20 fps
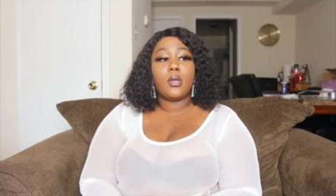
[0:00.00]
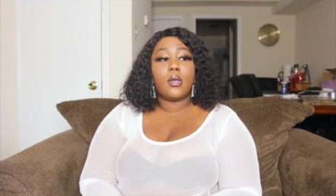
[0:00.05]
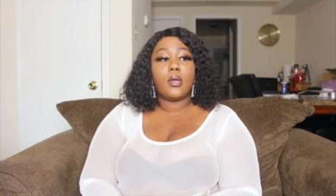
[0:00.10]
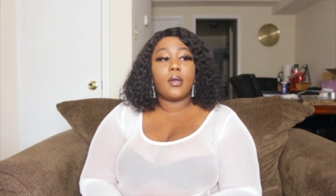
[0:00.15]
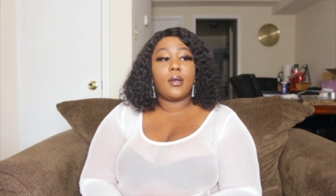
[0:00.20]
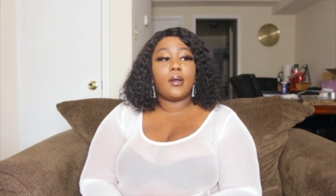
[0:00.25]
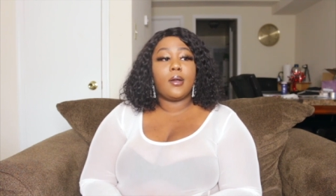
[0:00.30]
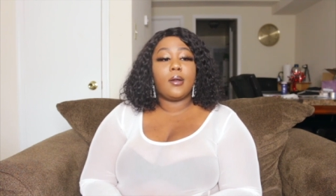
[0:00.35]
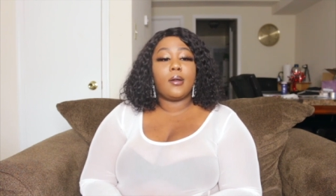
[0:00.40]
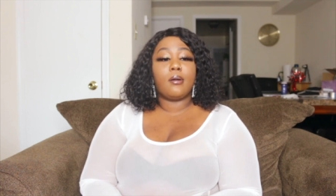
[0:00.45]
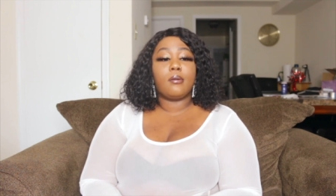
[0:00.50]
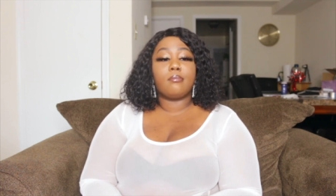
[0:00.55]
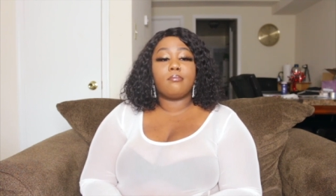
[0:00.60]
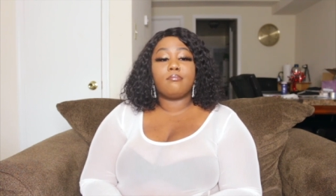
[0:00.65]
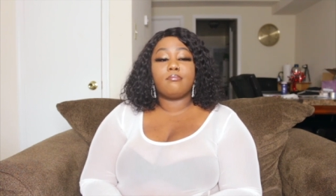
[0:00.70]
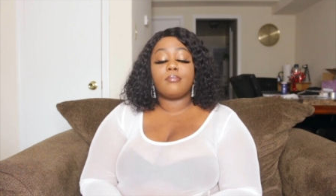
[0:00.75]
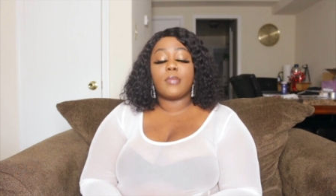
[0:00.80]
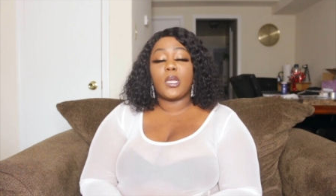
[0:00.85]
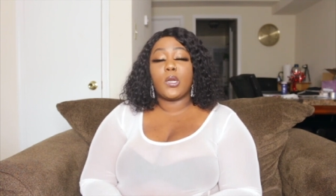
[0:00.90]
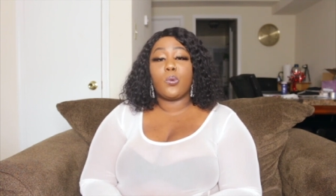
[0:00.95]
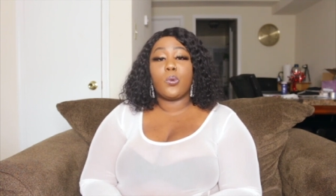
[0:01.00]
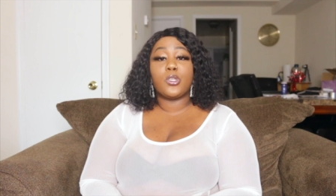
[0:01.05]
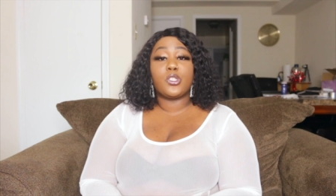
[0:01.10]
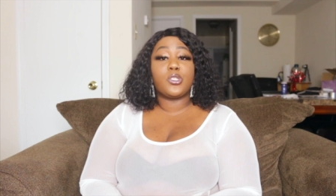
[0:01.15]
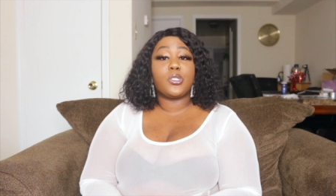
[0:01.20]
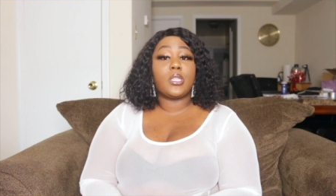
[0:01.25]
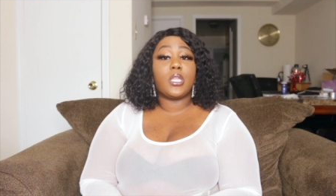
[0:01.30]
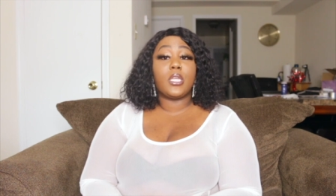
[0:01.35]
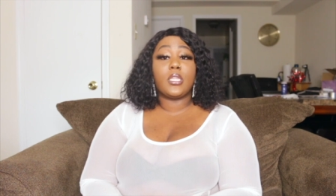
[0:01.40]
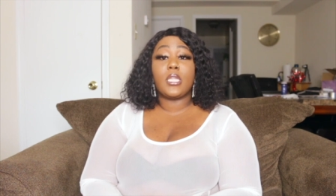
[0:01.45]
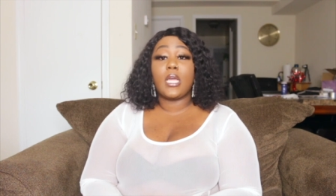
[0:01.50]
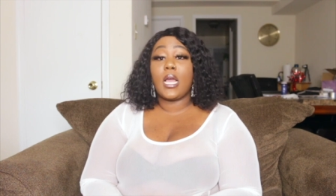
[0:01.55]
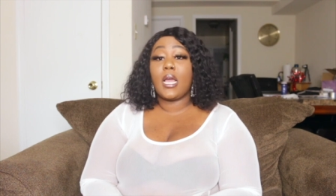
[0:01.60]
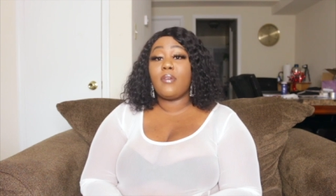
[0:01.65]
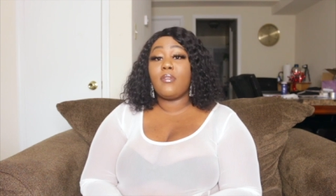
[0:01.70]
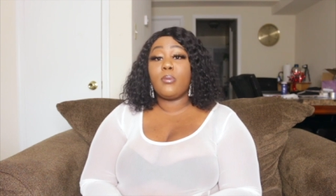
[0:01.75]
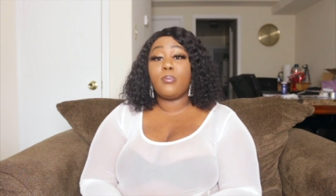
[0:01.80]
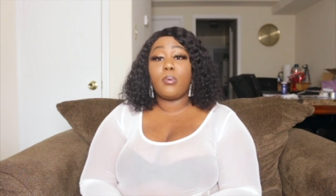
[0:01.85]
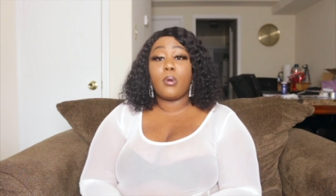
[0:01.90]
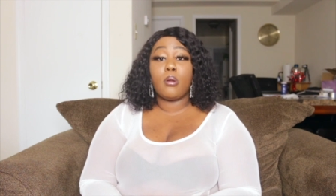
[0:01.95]
Um, I don't want you to think that I
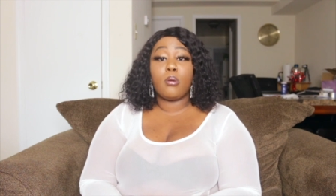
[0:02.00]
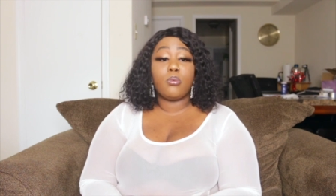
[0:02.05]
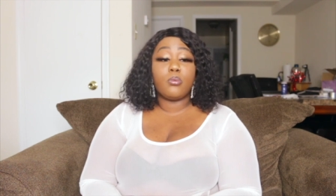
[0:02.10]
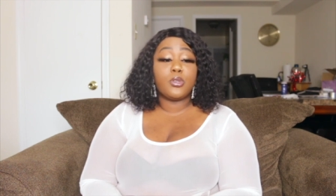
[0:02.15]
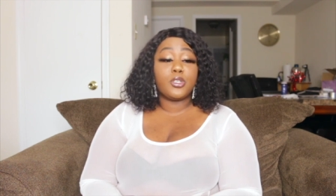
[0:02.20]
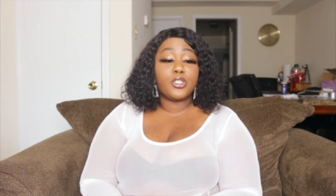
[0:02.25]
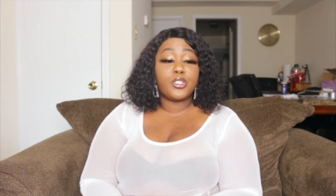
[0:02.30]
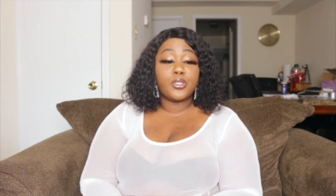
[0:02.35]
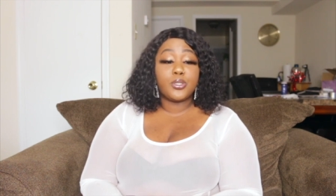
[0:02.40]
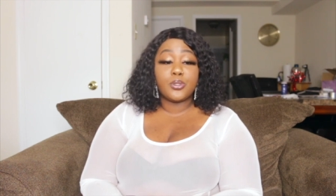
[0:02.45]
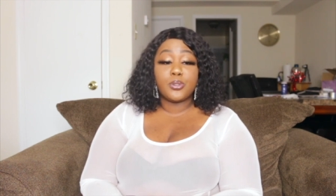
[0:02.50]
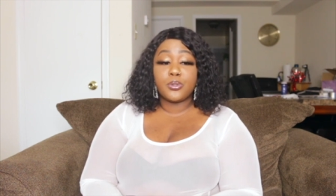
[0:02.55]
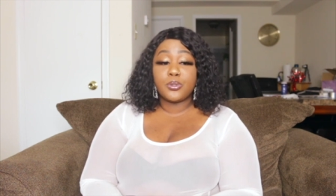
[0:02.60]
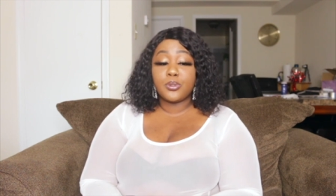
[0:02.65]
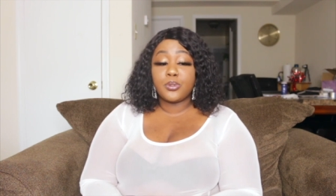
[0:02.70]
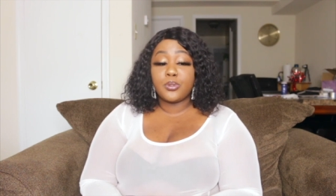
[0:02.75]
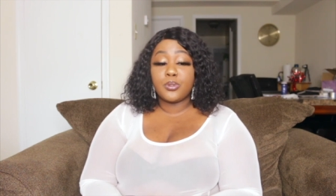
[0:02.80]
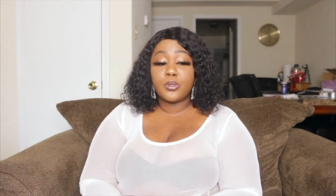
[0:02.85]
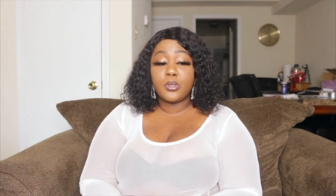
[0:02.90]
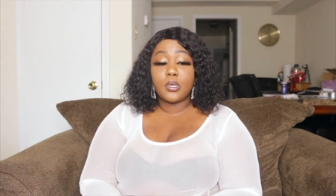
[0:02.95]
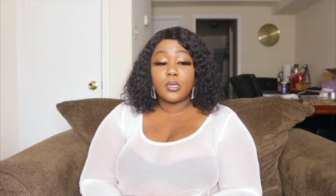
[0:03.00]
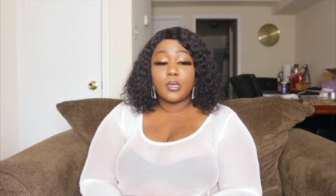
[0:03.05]
have a problem with you.